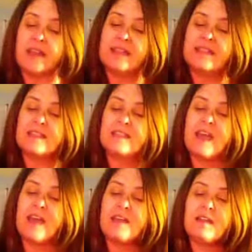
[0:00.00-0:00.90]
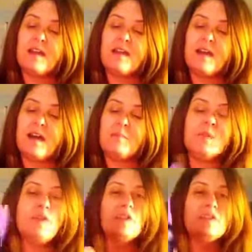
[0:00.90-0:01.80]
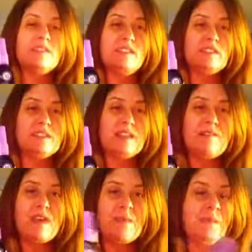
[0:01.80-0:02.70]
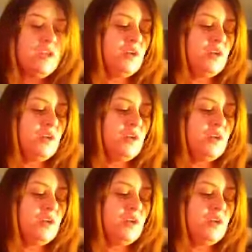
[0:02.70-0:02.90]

It's a 10 Miracle Silk Leave-In,